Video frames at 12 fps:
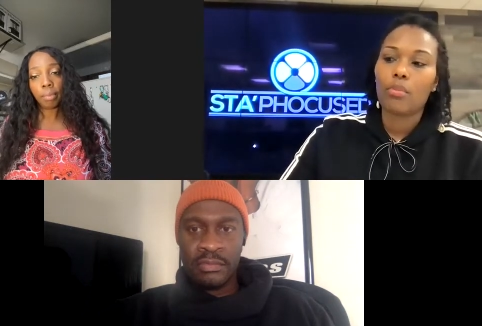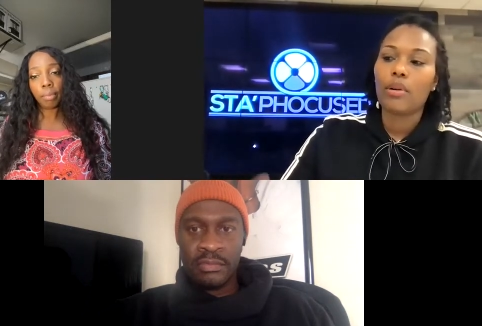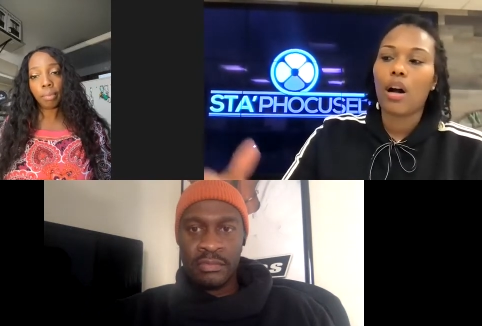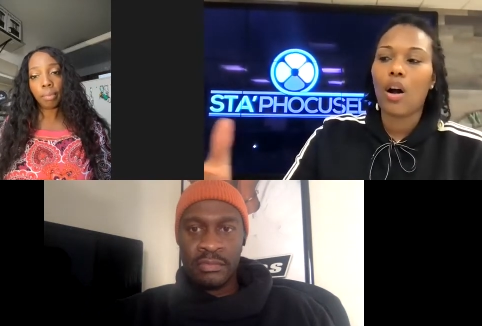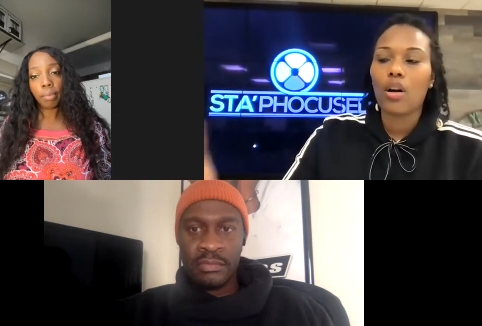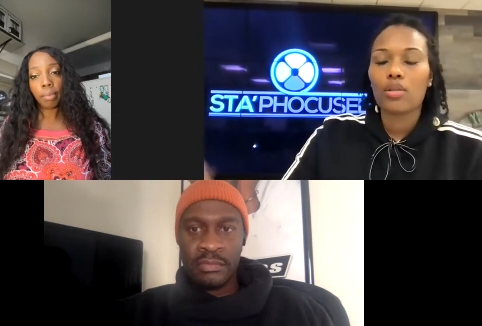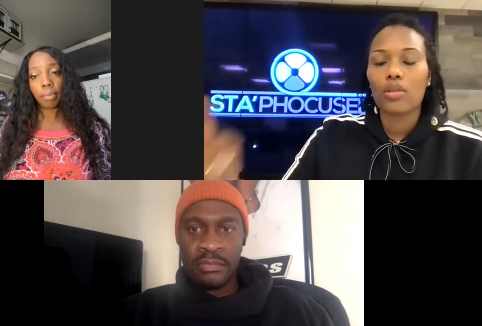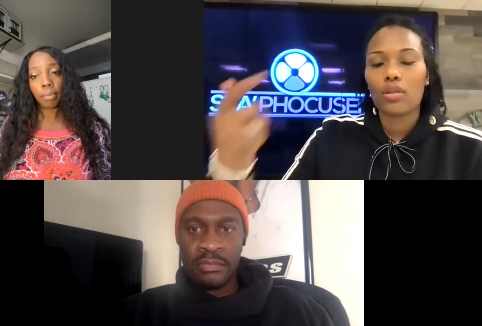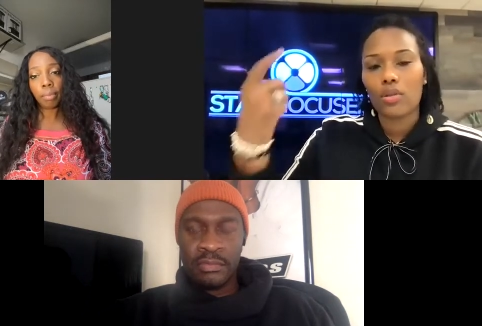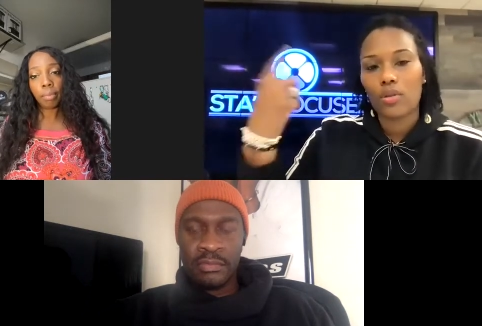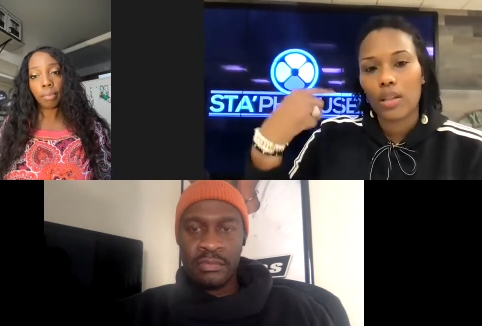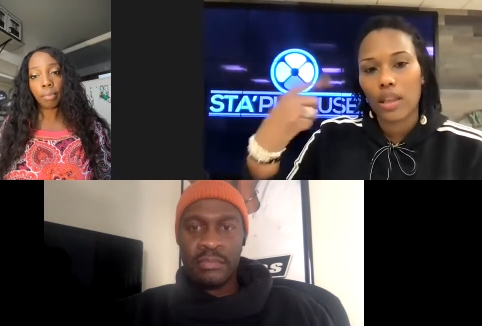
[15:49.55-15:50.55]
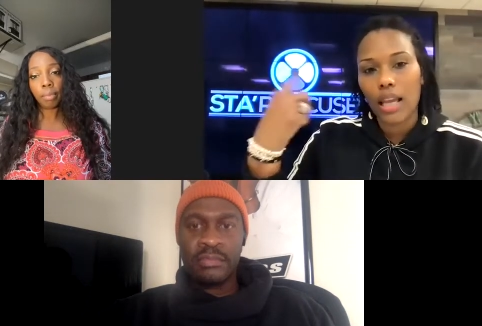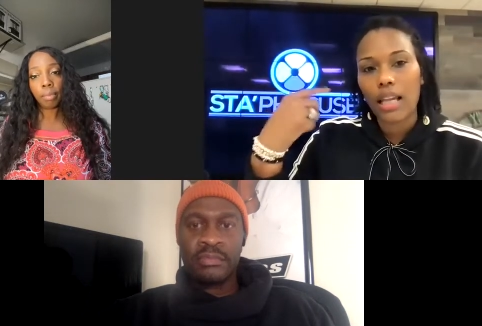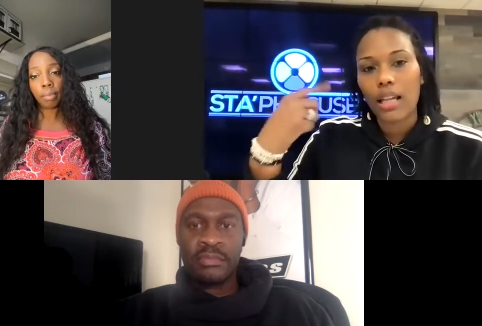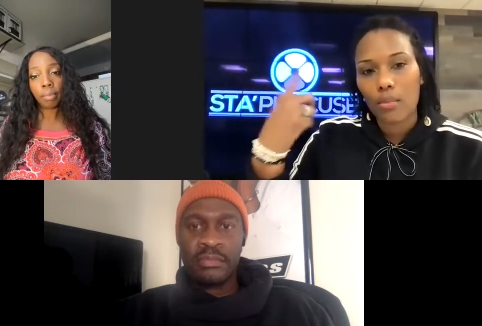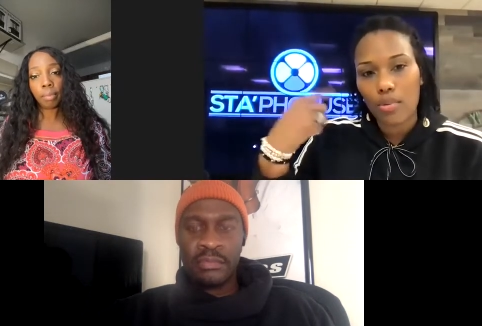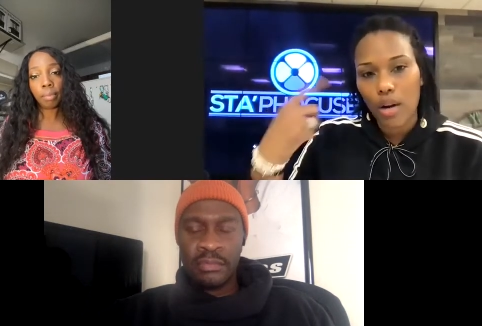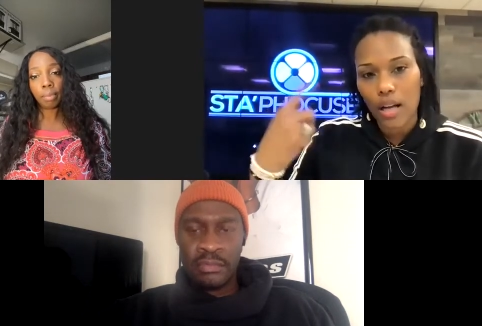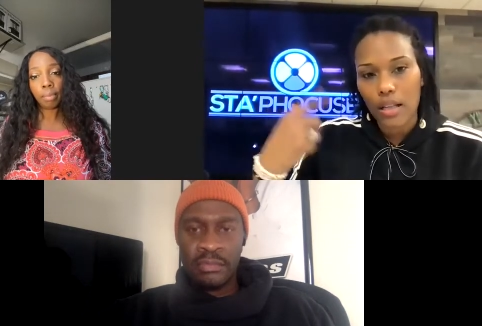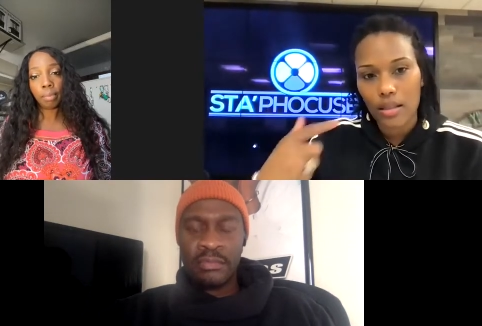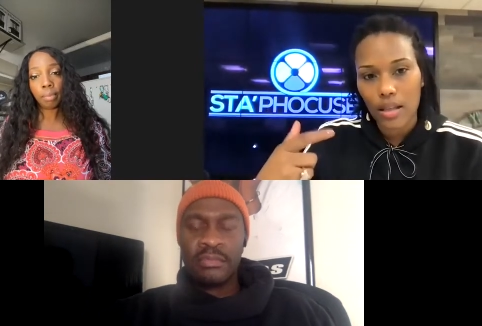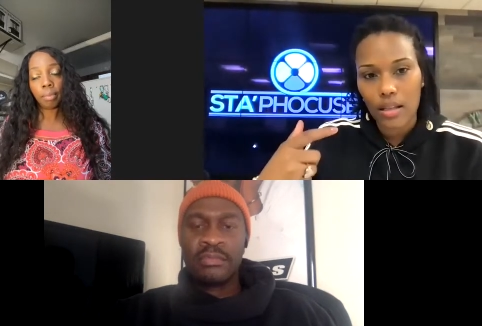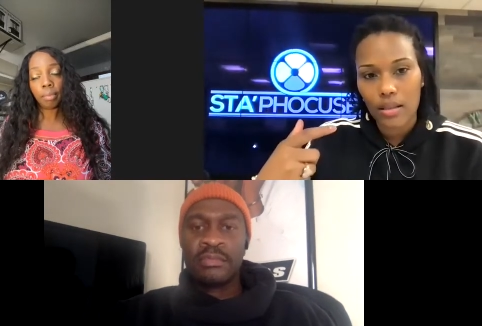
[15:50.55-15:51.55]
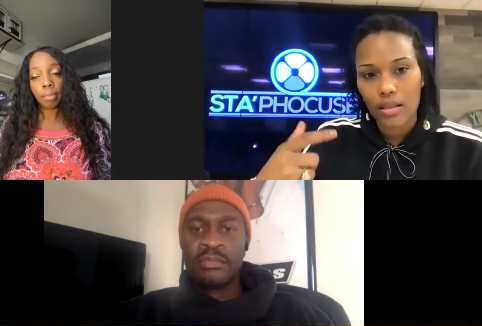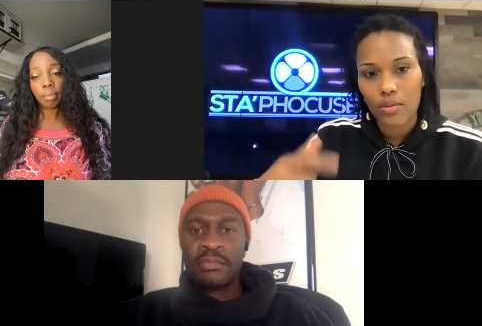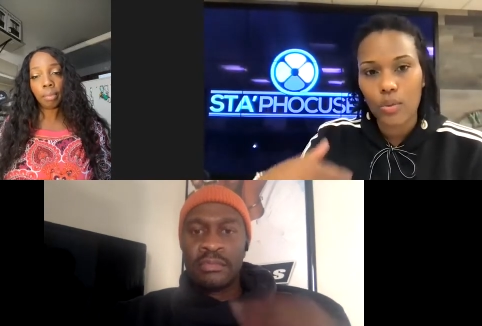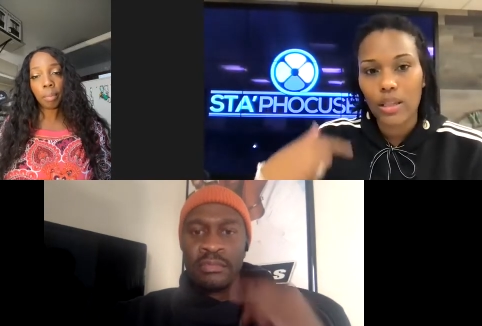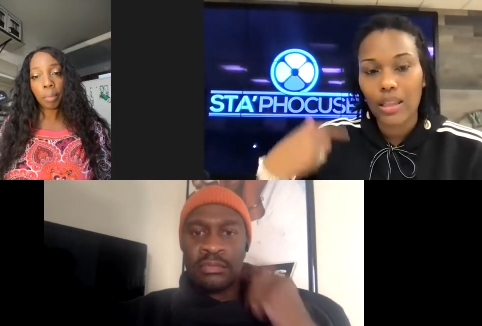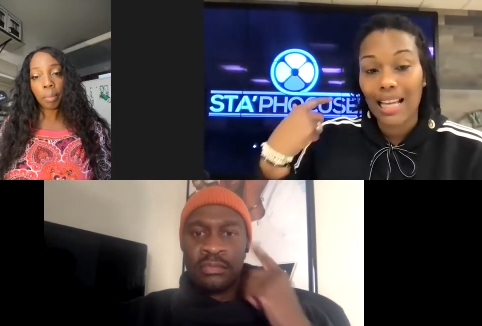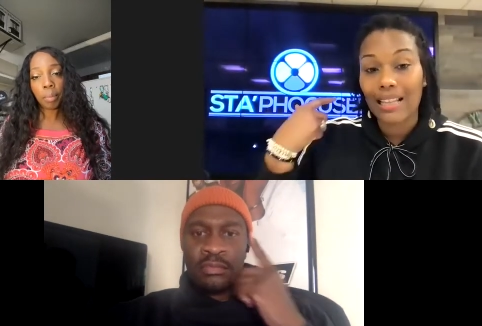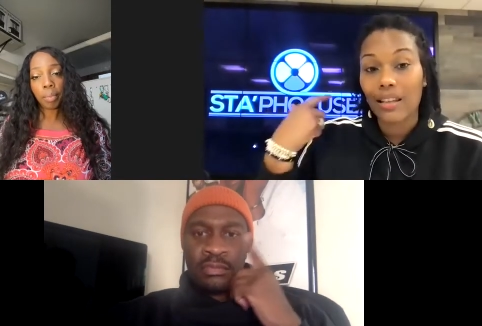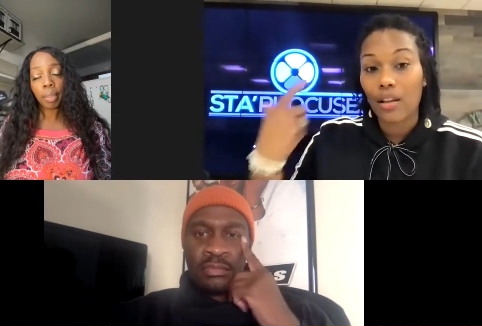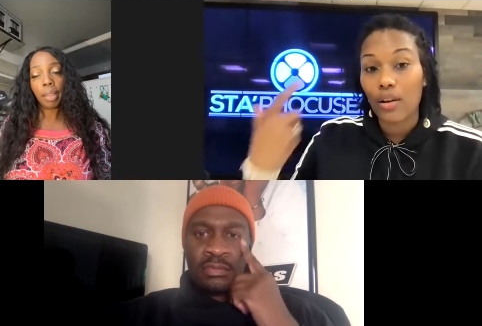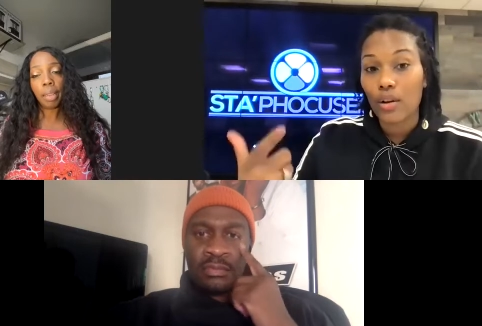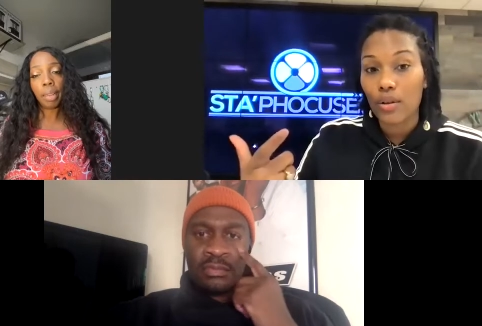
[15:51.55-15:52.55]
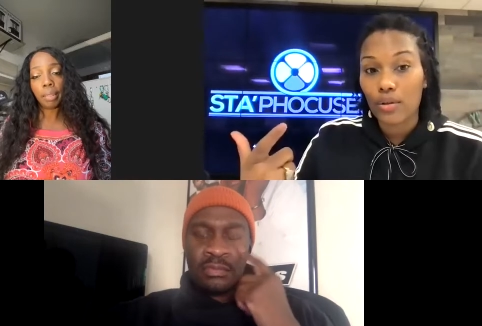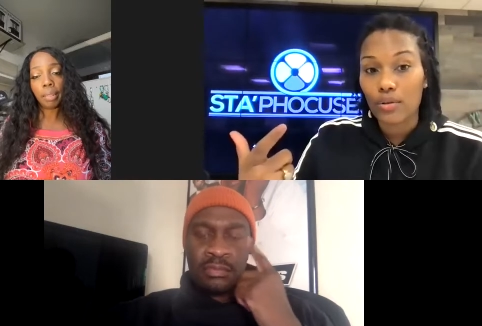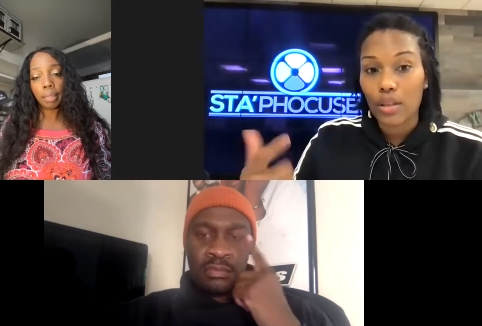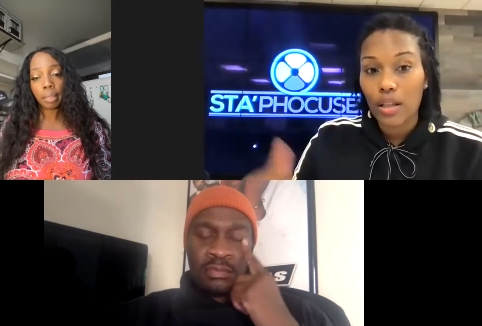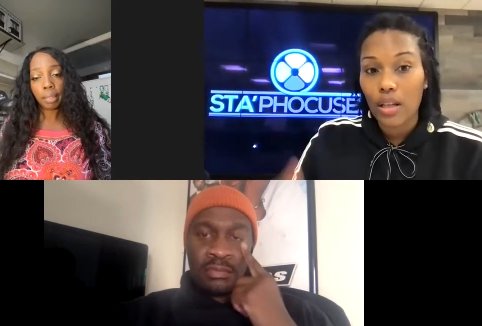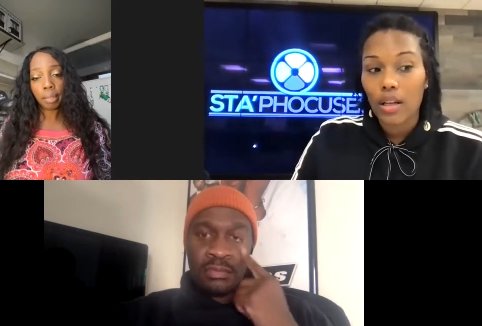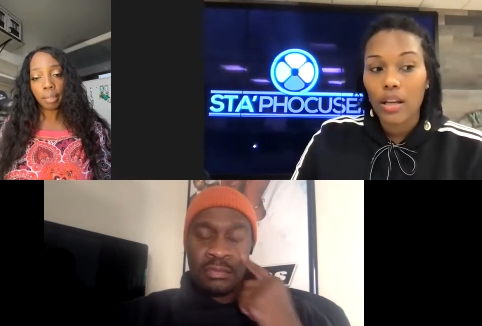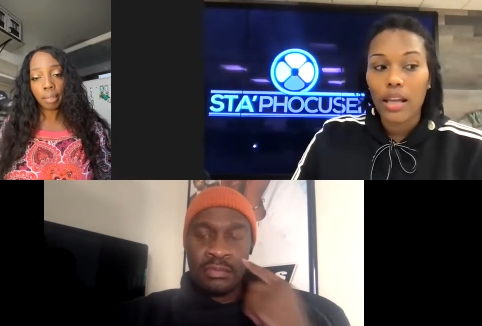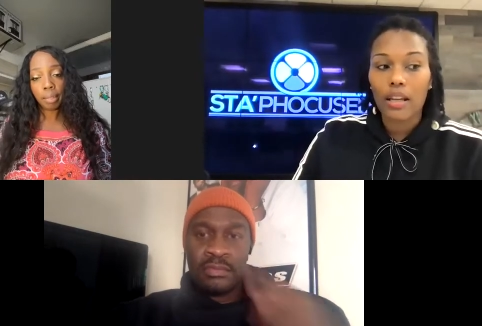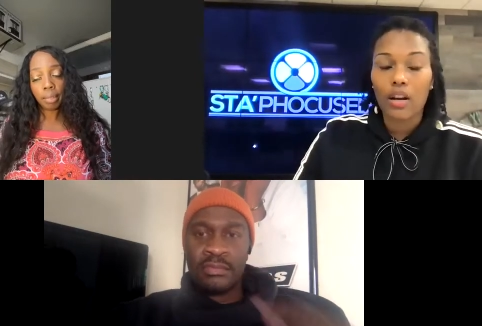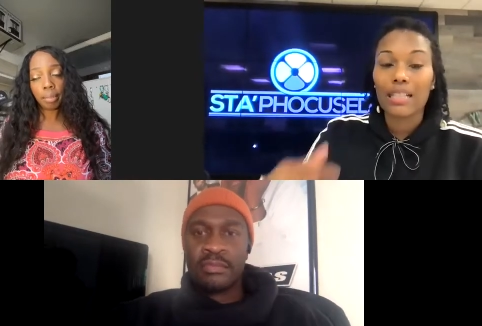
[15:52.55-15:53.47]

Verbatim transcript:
Speaker 1: but also so that they can process what they learned and